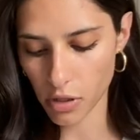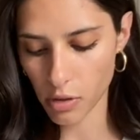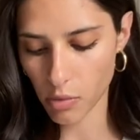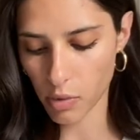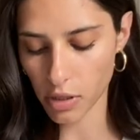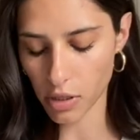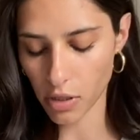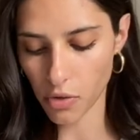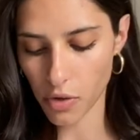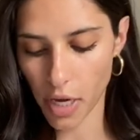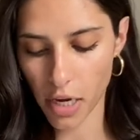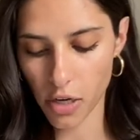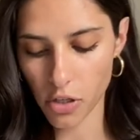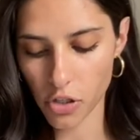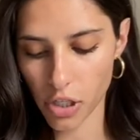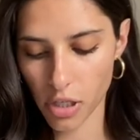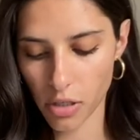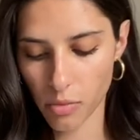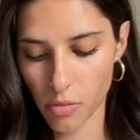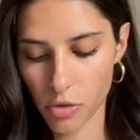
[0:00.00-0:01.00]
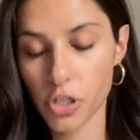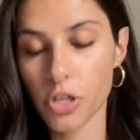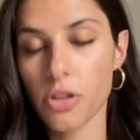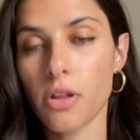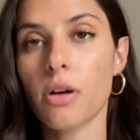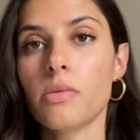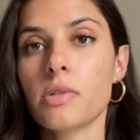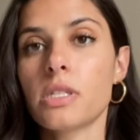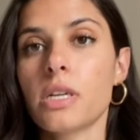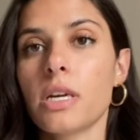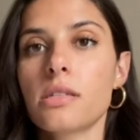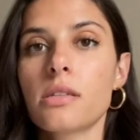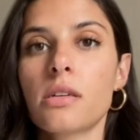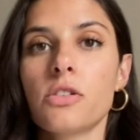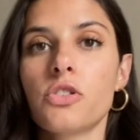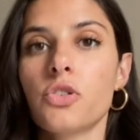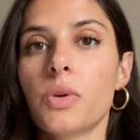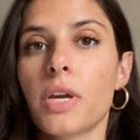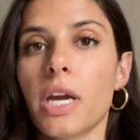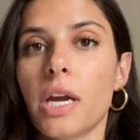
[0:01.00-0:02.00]
one location, which I thought was nice
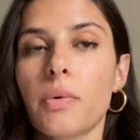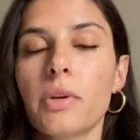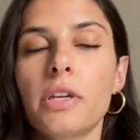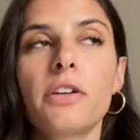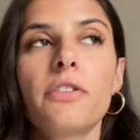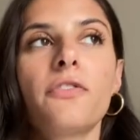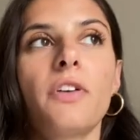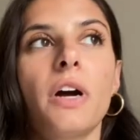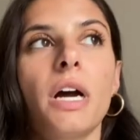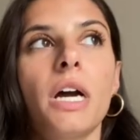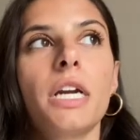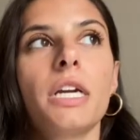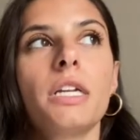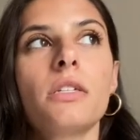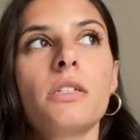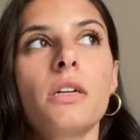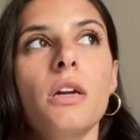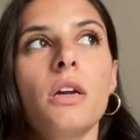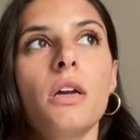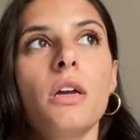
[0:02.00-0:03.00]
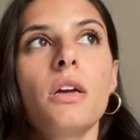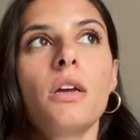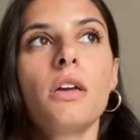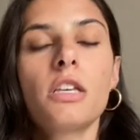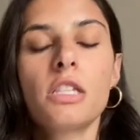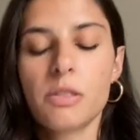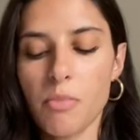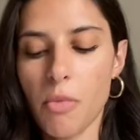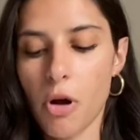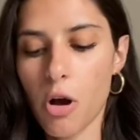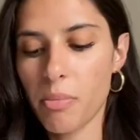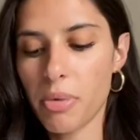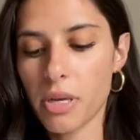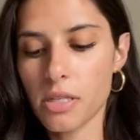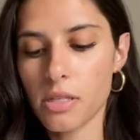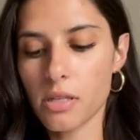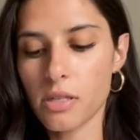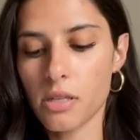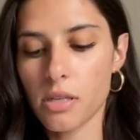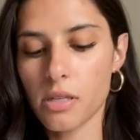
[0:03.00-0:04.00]
because you can't really find small
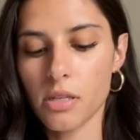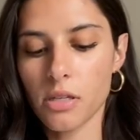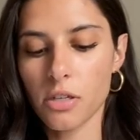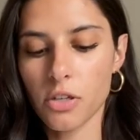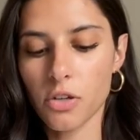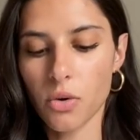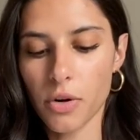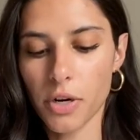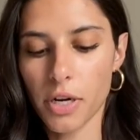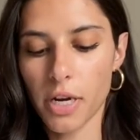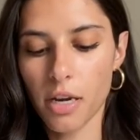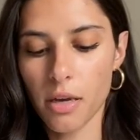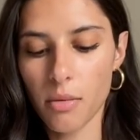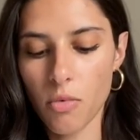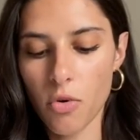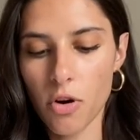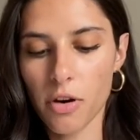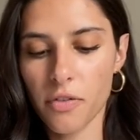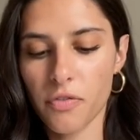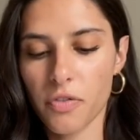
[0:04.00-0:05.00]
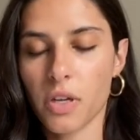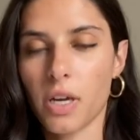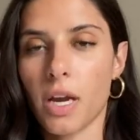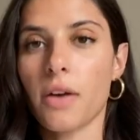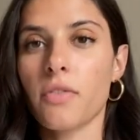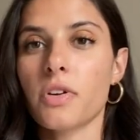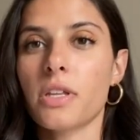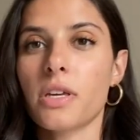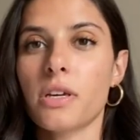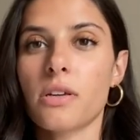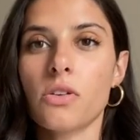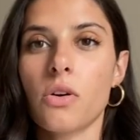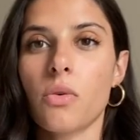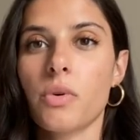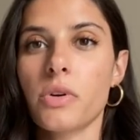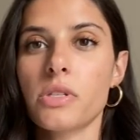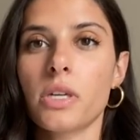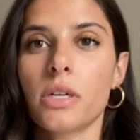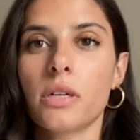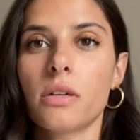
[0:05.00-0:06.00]
businesses in New York anymore. I feel like everything is
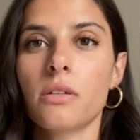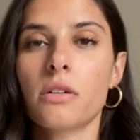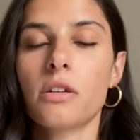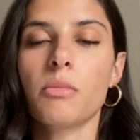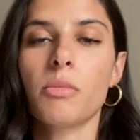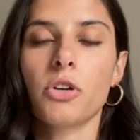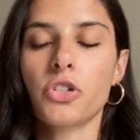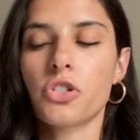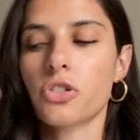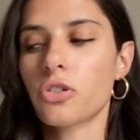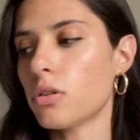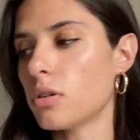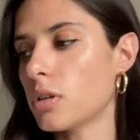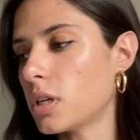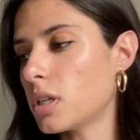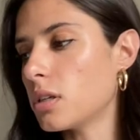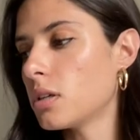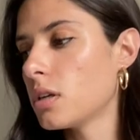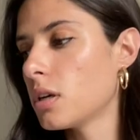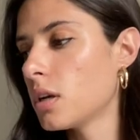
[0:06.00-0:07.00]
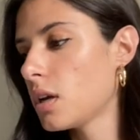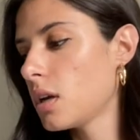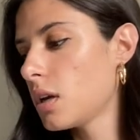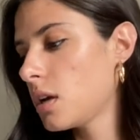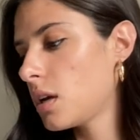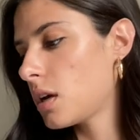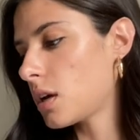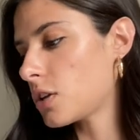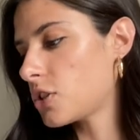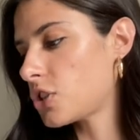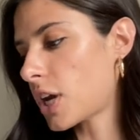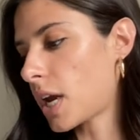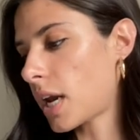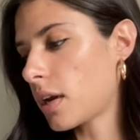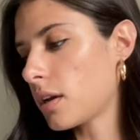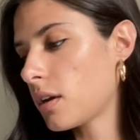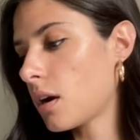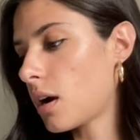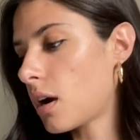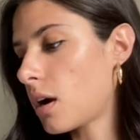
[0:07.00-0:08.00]
always like commercial and a
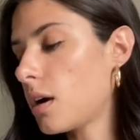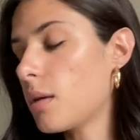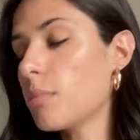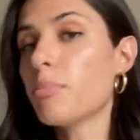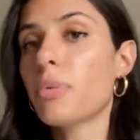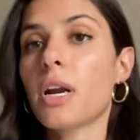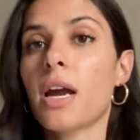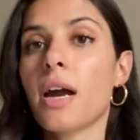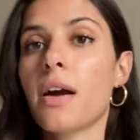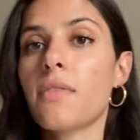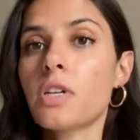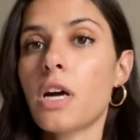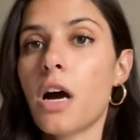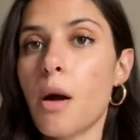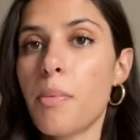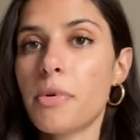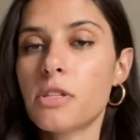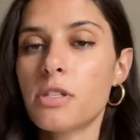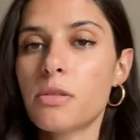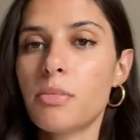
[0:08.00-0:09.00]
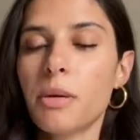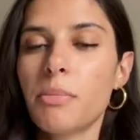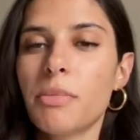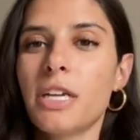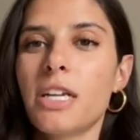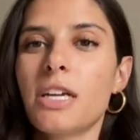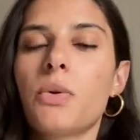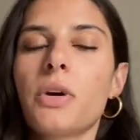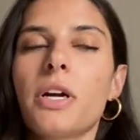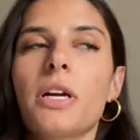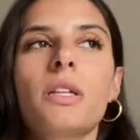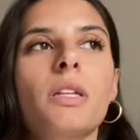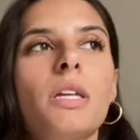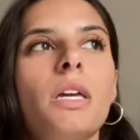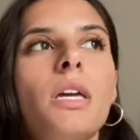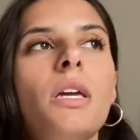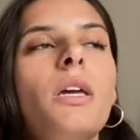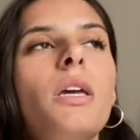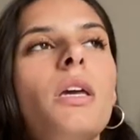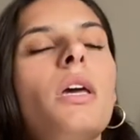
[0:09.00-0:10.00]
chain. But I have to hop into my meeting
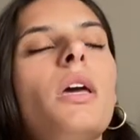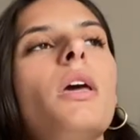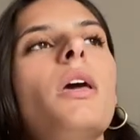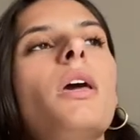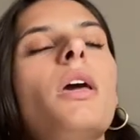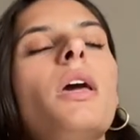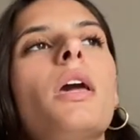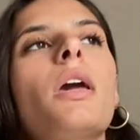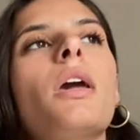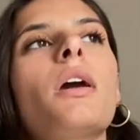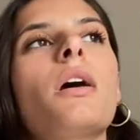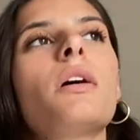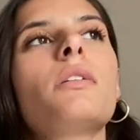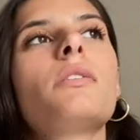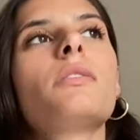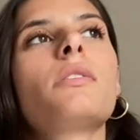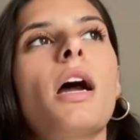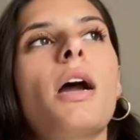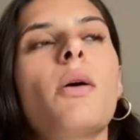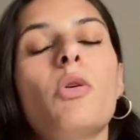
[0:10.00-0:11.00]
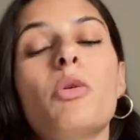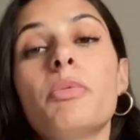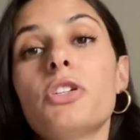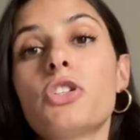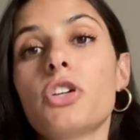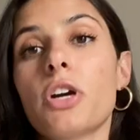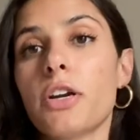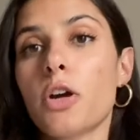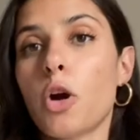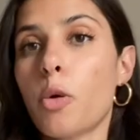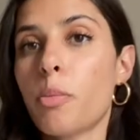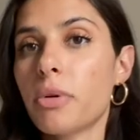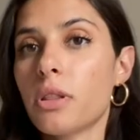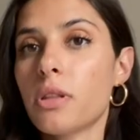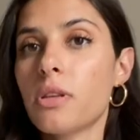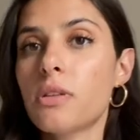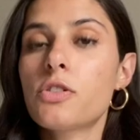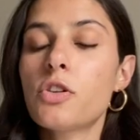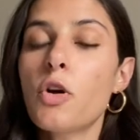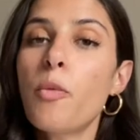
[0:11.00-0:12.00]
quickly and I will be trying to open the
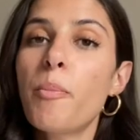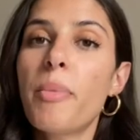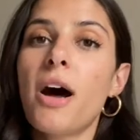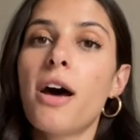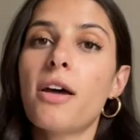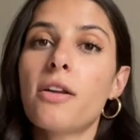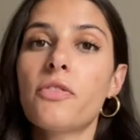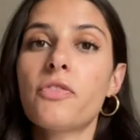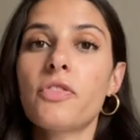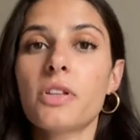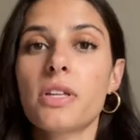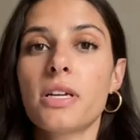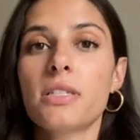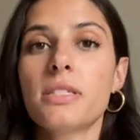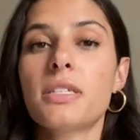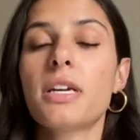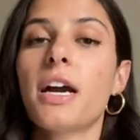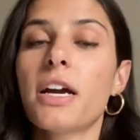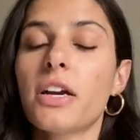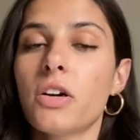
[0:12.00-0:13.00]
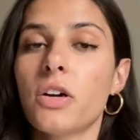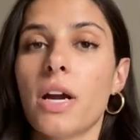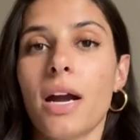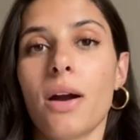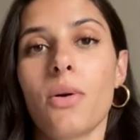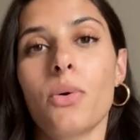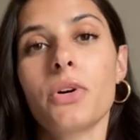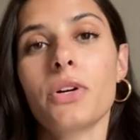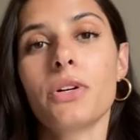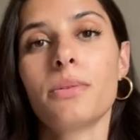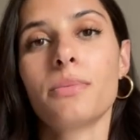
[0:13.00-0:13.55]
soap bottle for the entire hour.